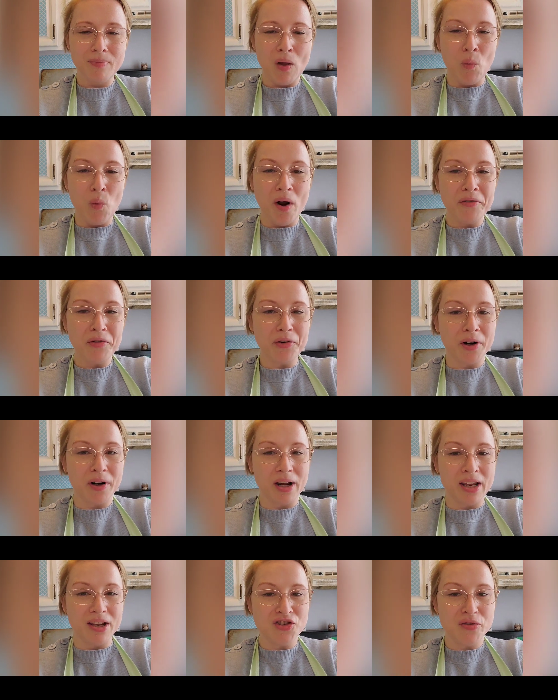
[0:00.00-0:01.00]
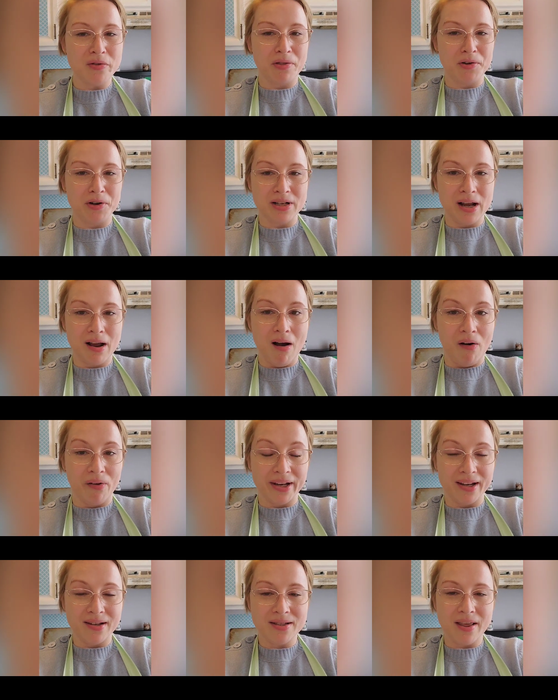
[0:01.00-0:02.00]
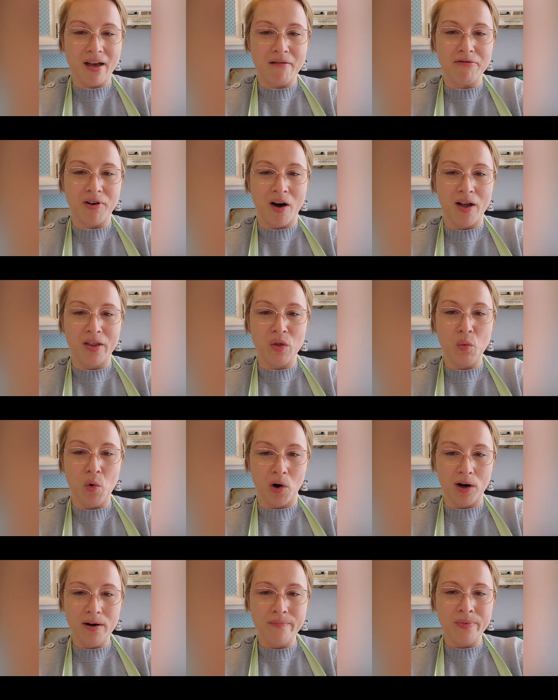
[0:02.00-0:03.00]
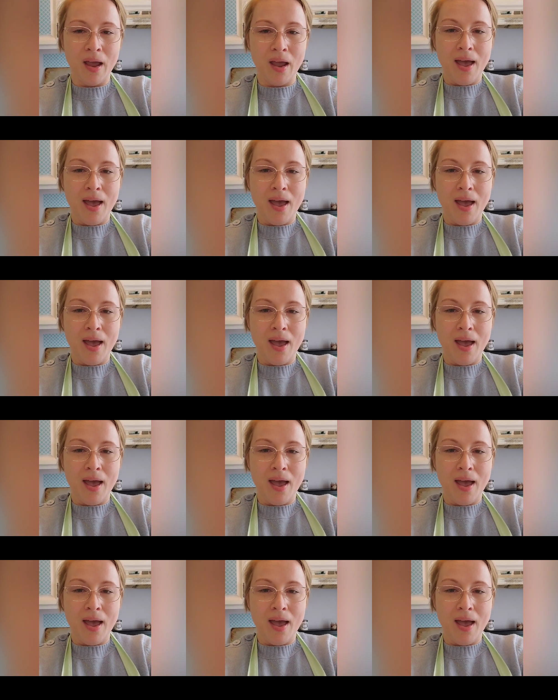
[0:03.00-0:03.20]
one for each of the 13 colonies that fought in the war.